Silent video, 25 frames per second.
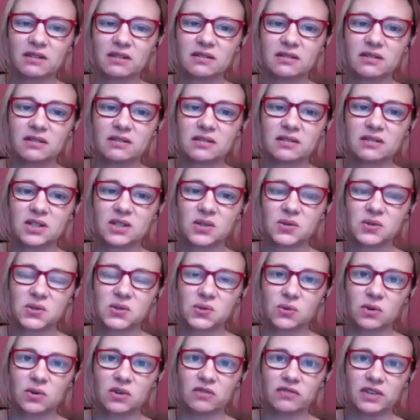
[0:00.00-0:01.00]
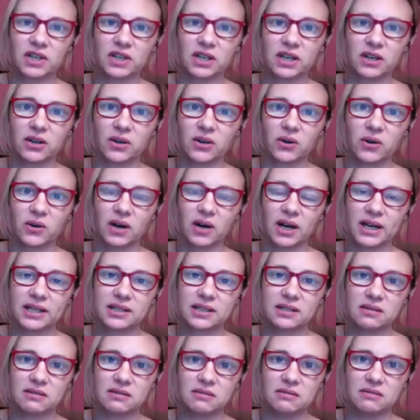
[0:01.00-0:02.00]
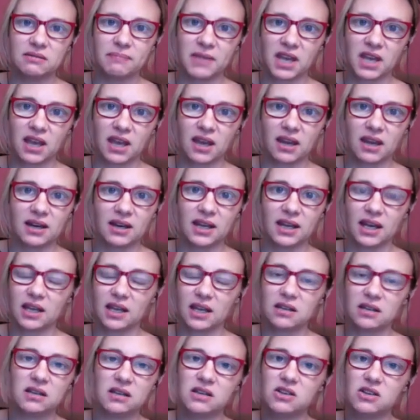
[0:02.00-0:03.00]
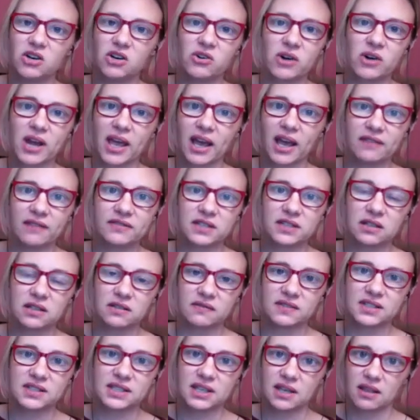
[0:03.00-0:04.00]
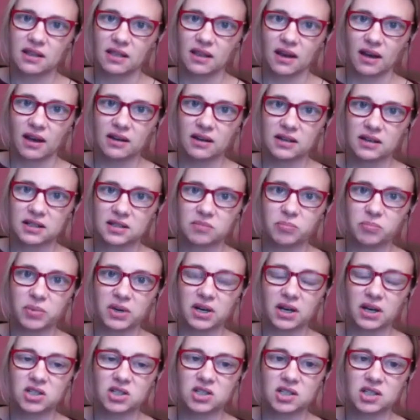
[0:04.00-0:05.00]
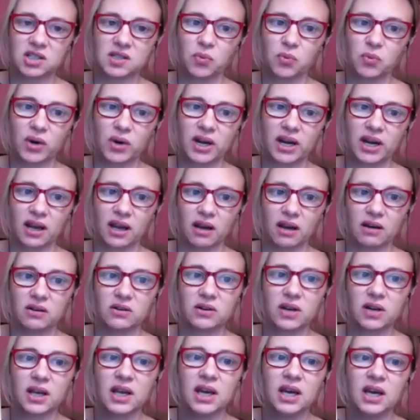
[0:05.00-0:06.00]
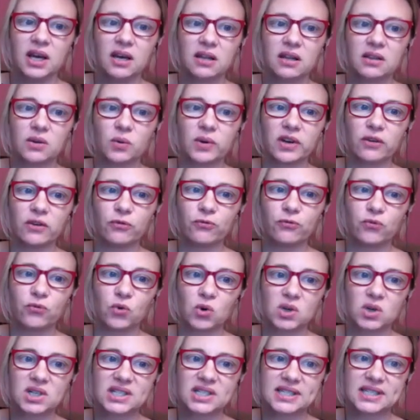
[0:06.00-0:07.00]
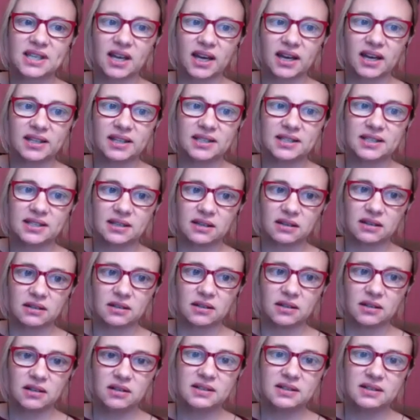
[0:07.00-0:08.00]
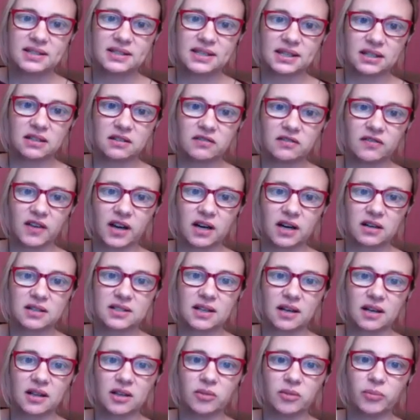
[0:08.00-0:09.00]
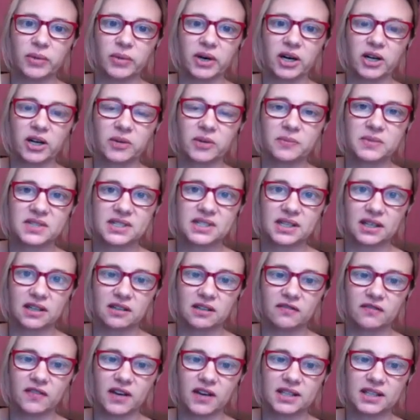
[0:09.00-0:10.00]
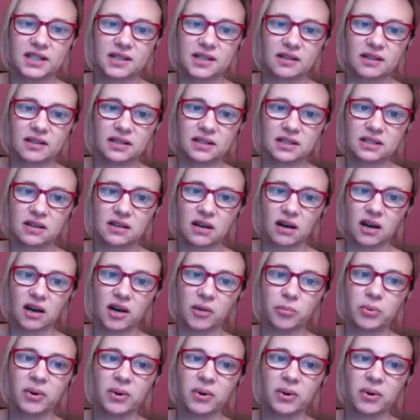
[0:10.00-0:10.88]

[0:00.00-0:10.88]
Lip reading: Saussure video I made, and you don't have to have seen that, but I just point out that we have 4 signs here, signifiers on the bottom, signifieds on the top.